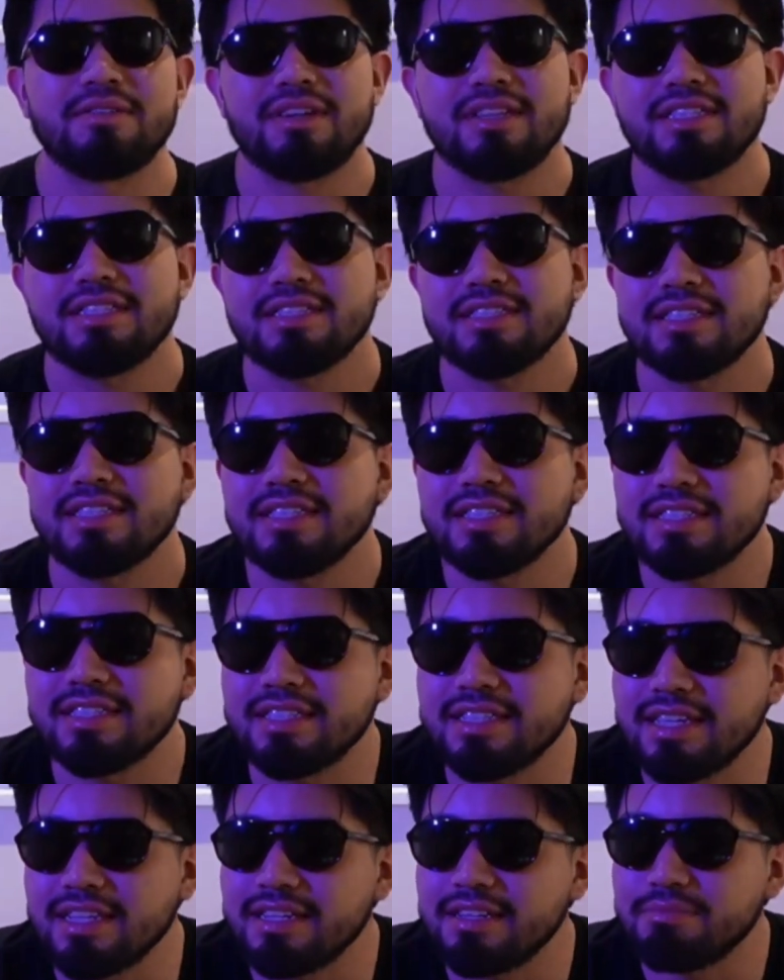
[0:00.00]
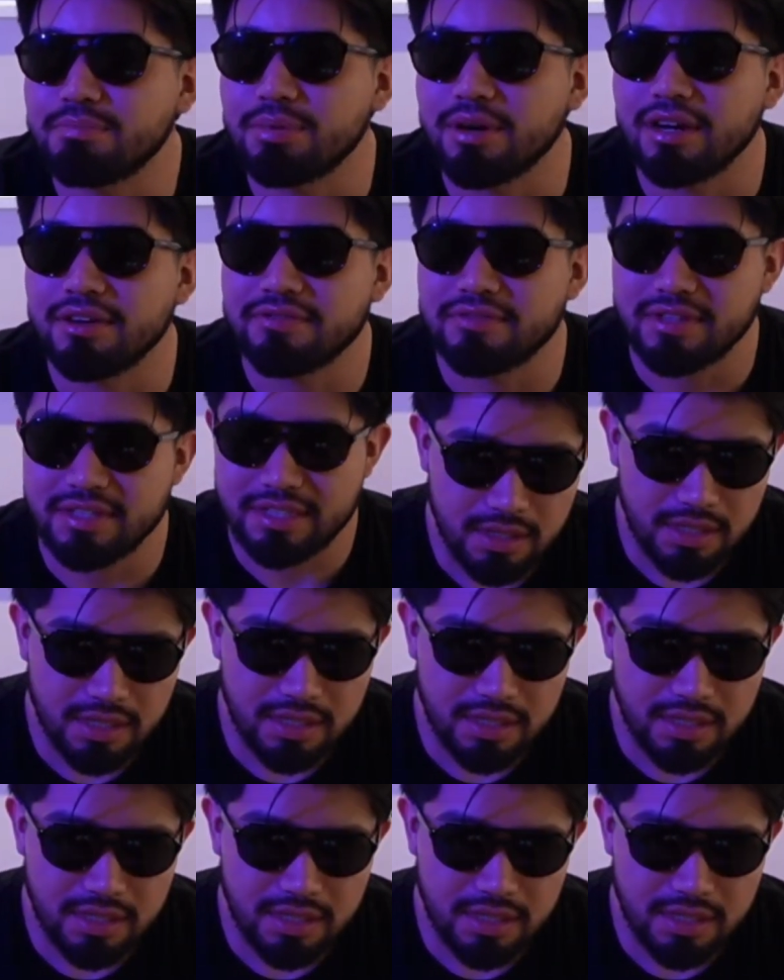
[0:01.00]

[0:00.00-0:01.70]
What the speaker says: I just didn't see any profits.